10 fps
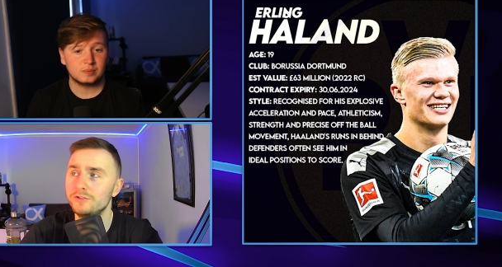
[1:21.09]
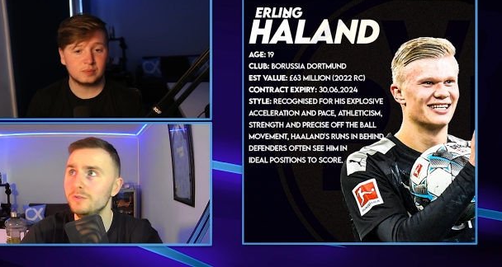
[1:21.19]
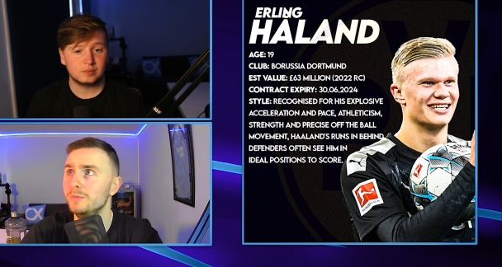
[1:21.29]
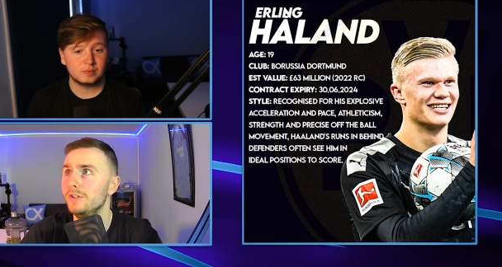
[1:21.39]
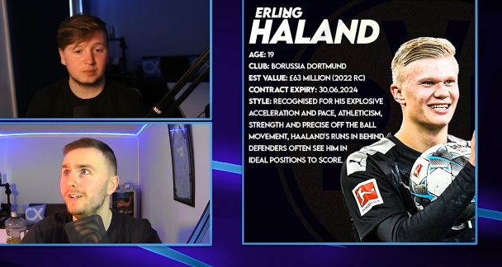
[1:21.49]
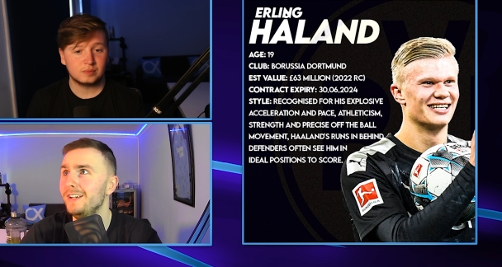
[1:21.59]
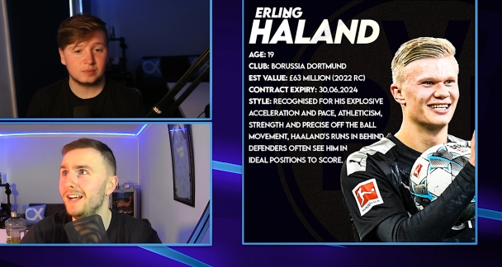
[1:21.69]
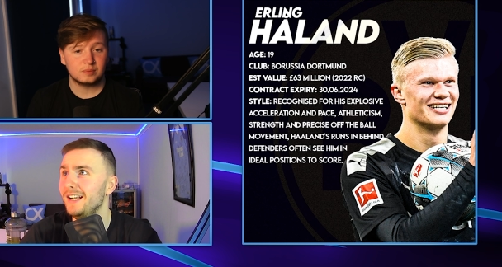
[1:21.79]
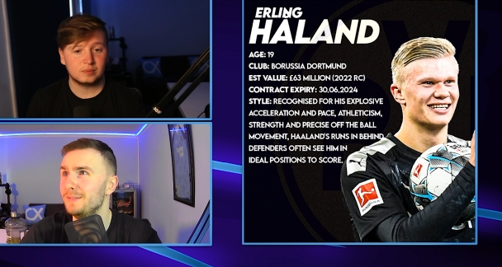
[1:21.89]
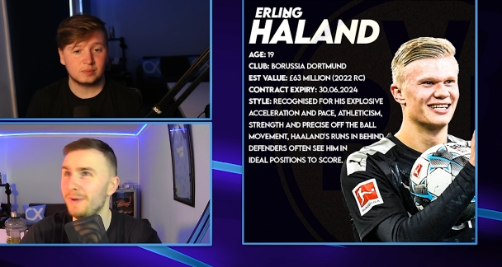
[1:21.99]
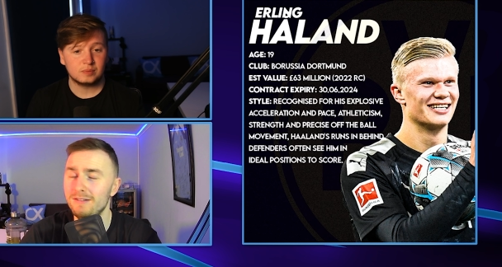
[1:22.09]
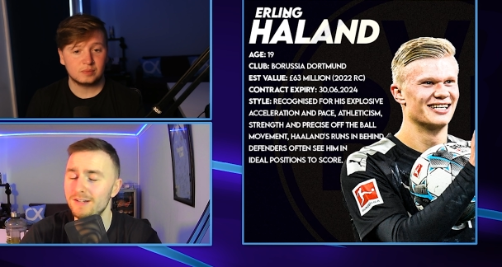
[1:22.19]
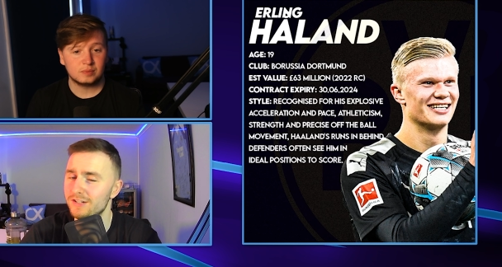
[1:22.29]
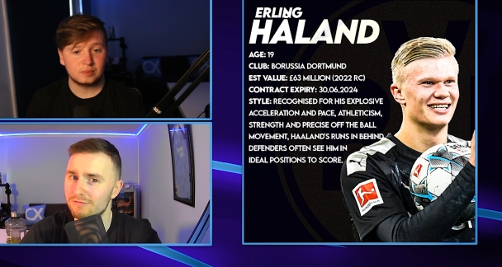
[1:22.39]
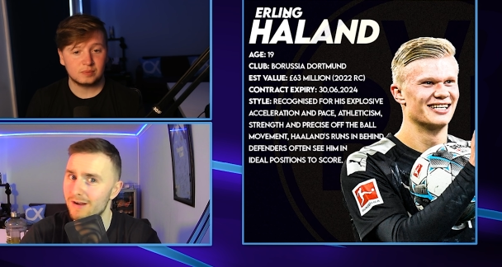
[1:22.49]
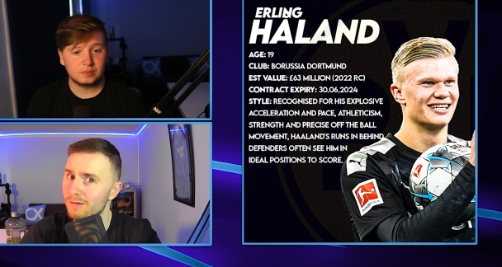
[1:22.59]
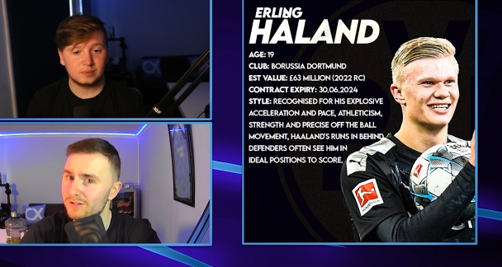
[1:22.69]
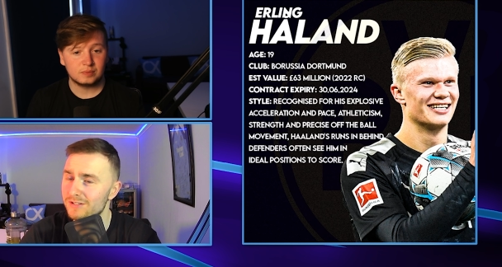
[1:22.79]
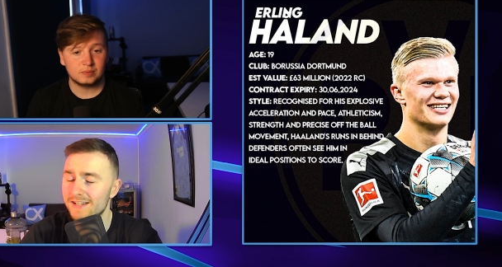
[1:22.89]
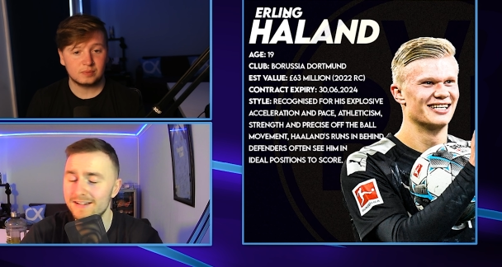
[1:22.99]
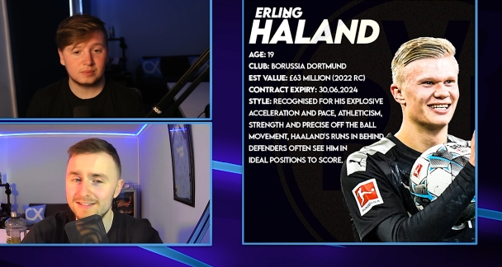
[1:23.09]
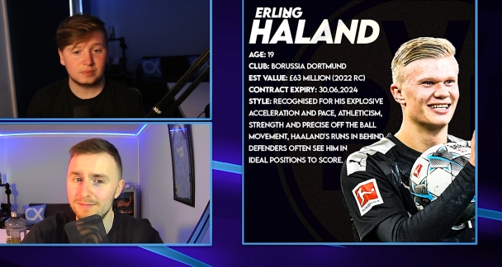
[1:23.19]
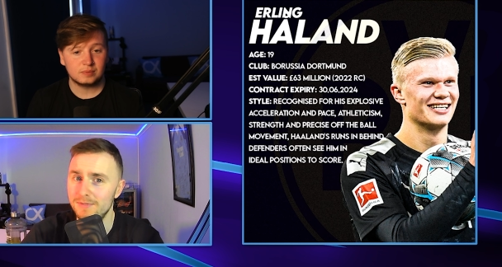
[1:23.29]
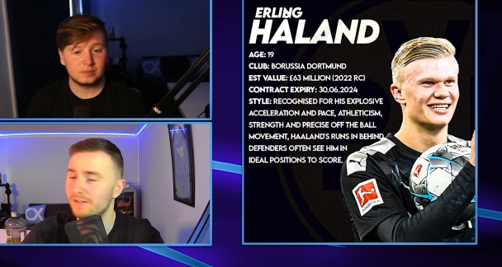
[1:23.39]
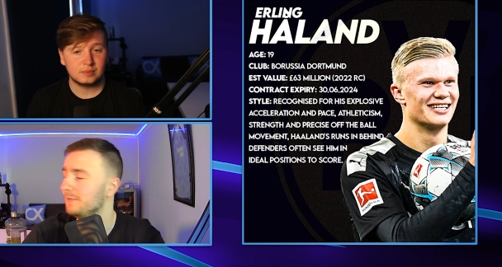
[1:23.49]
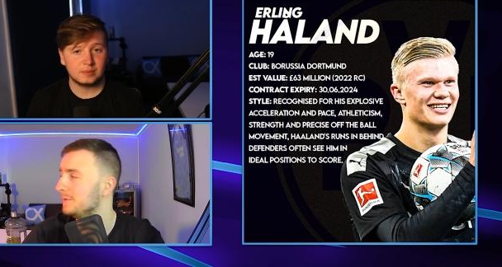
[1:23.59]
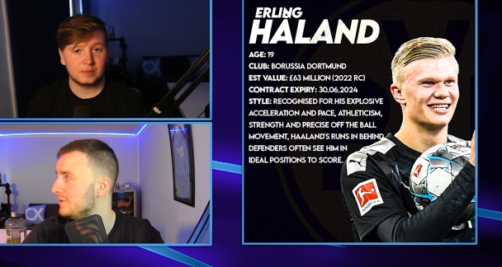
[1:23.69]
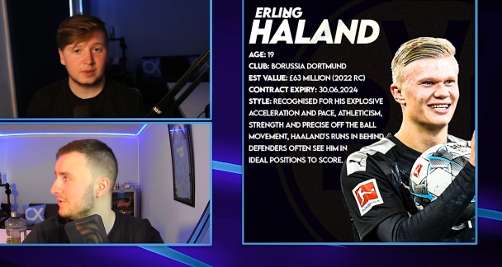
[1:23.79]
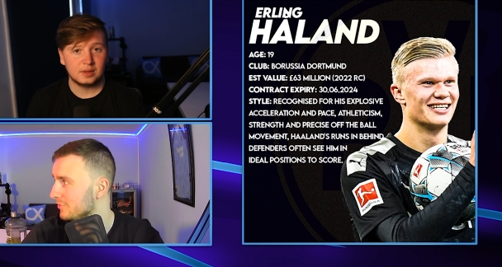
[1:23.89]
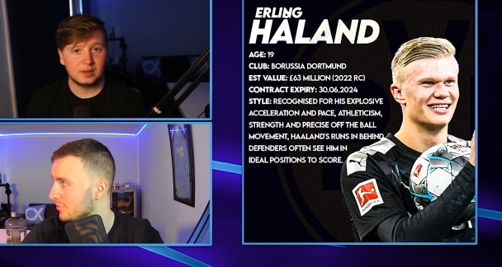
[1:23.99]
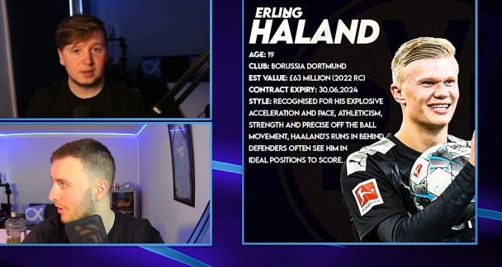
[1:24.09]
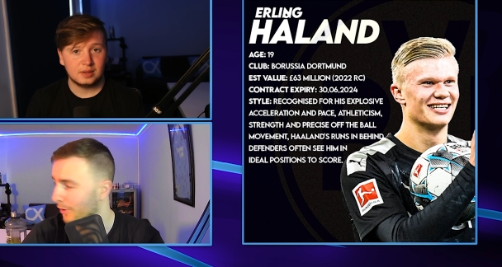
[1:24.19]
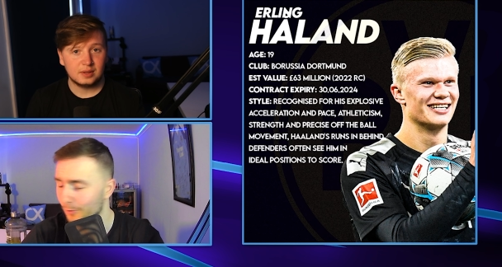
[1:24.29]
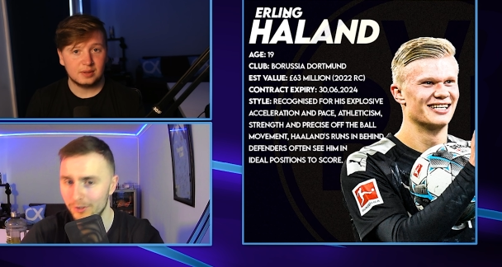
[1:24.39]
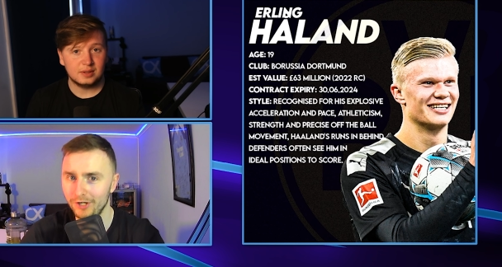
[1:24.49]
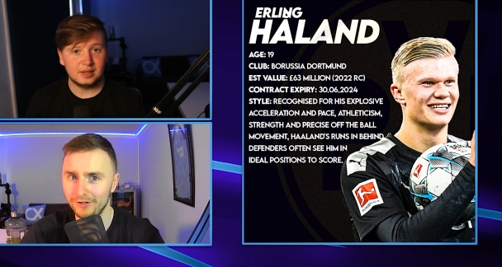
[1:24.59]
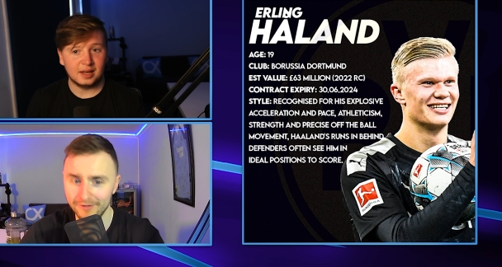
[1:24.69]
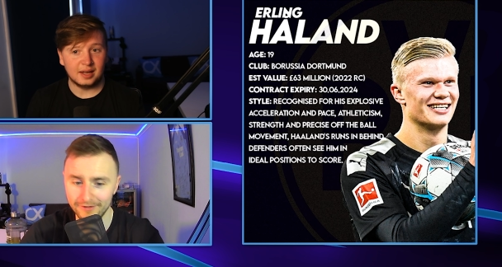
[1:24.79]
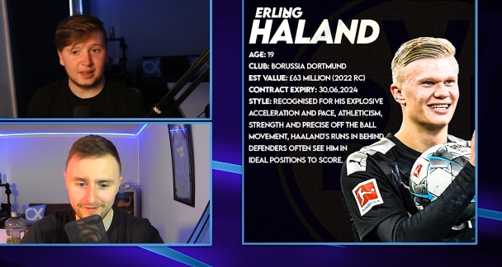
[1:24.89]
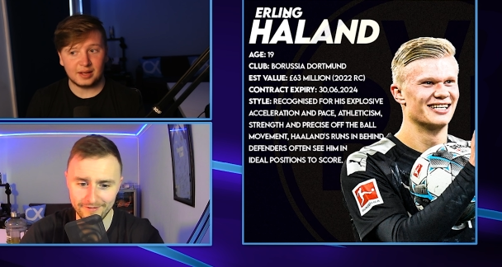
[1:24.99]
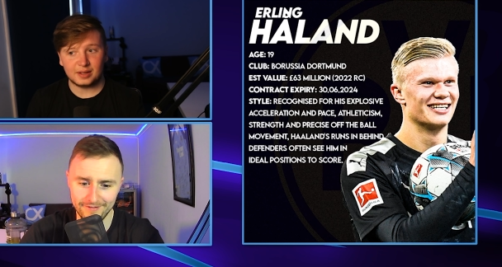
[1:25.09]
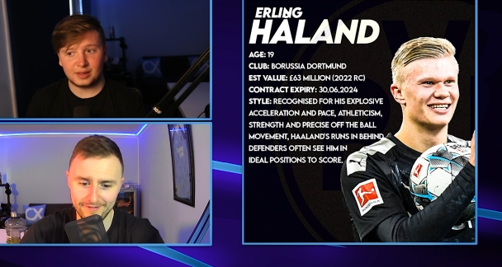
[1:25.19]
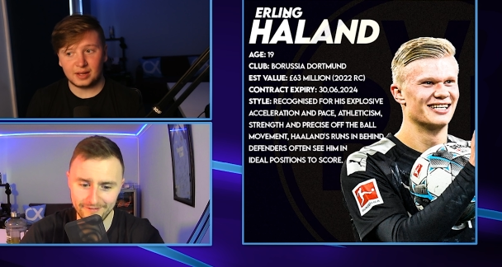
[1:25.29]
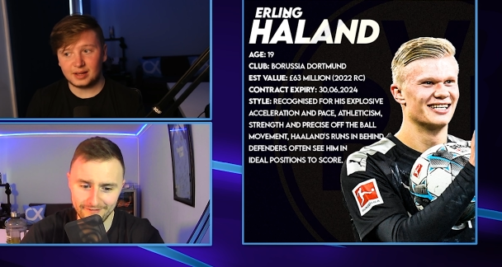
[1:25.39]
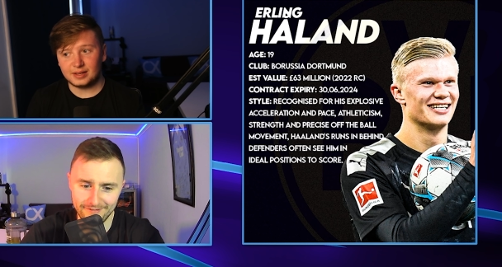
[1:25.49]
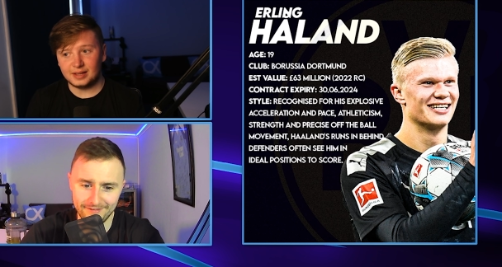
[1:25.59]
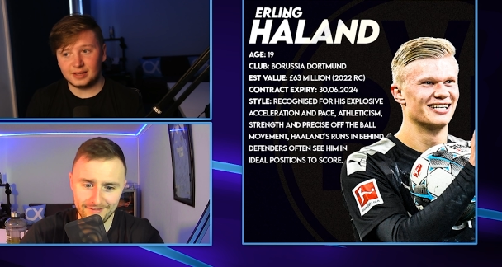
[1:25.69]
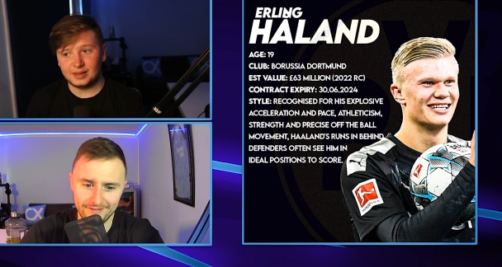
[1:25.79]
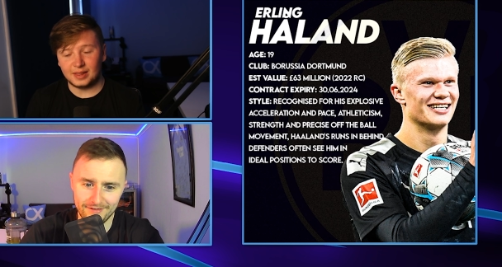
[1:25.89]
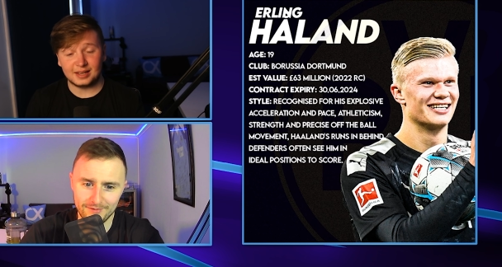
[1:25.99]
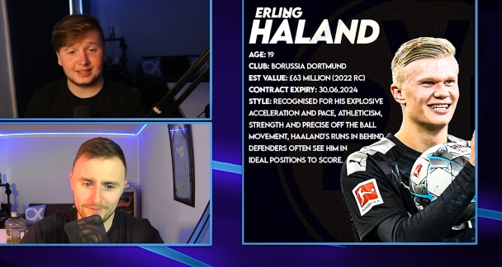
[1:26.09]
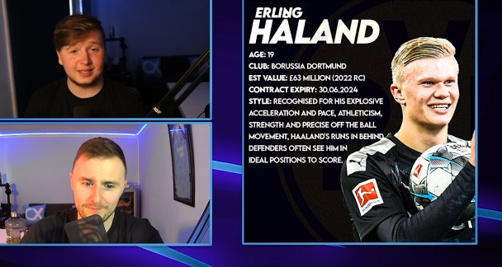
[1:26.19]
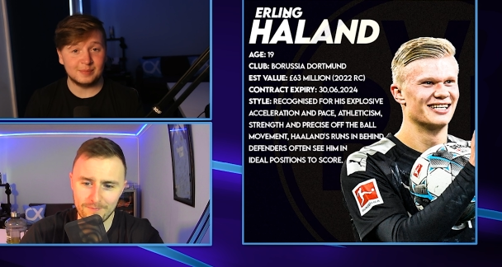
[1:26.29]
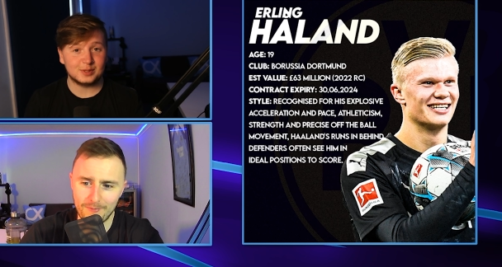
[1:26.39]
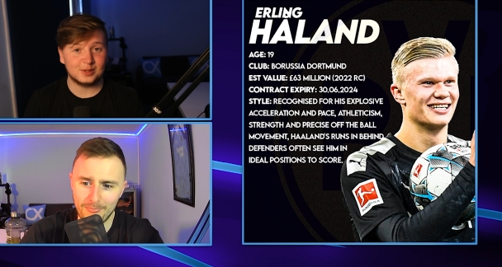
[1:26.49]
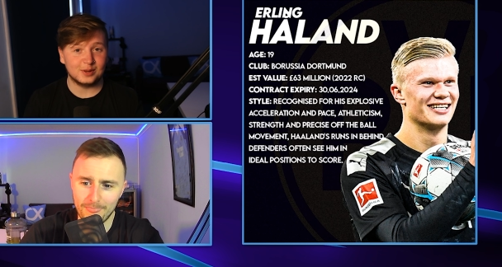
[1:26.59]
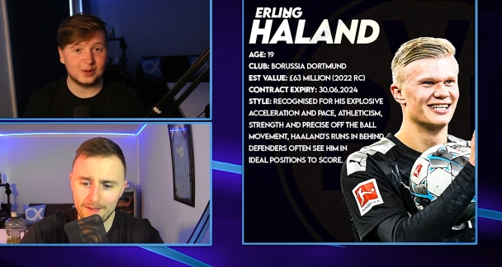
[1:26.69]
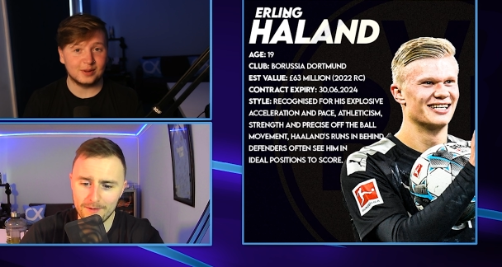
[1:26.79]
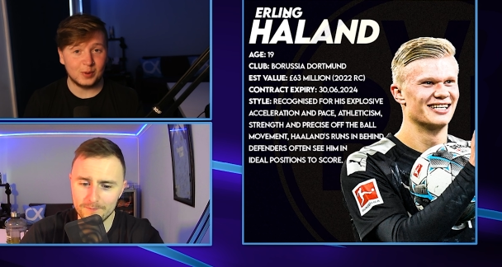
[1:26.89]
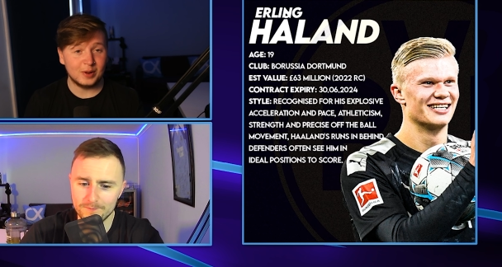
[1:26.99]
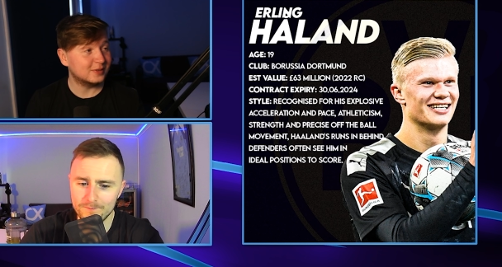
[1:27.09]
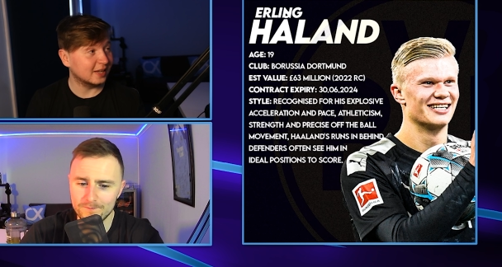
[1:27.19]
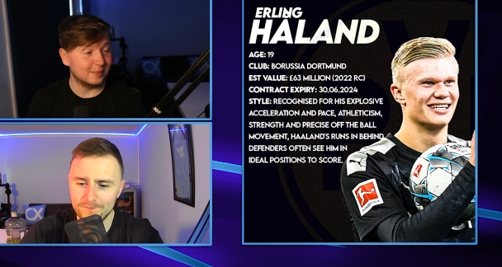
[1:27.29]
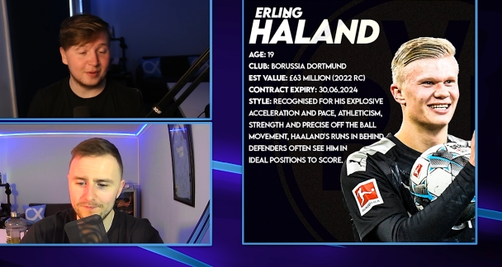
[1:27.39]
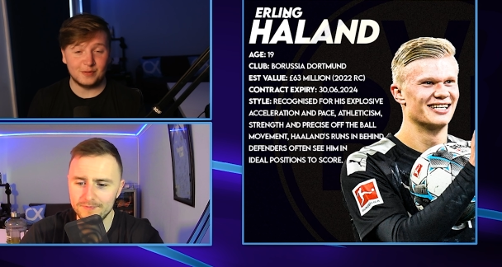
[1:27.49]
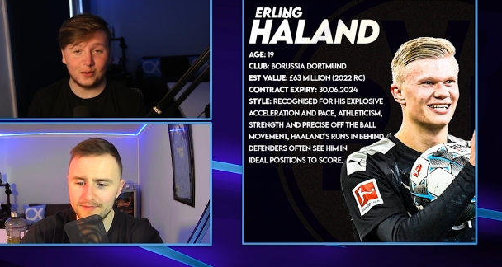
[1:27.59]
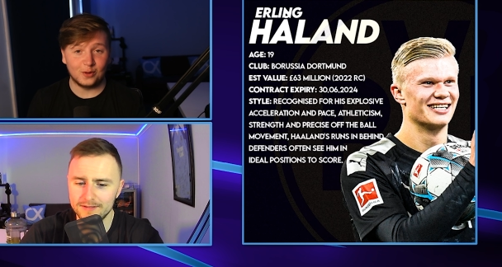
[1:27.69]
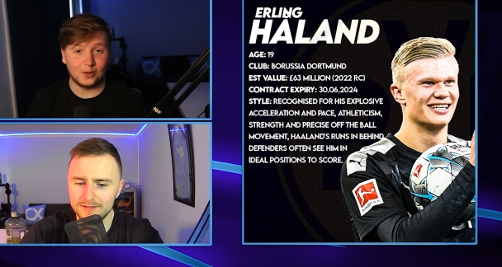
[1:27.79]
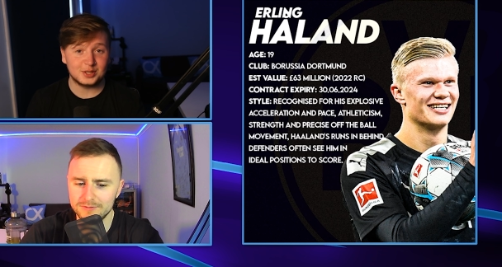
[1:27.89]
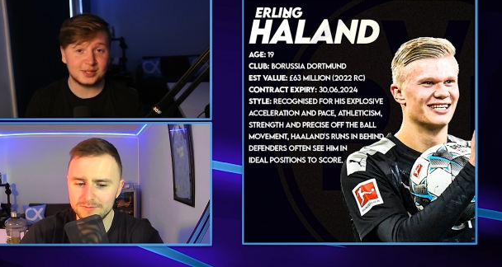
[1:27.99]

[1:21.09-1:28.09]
Speaker 1: summer, and it's apparently it's around sixty million, which is a joke.
Speaker 2: Yeah, that that that seems to we've said it before the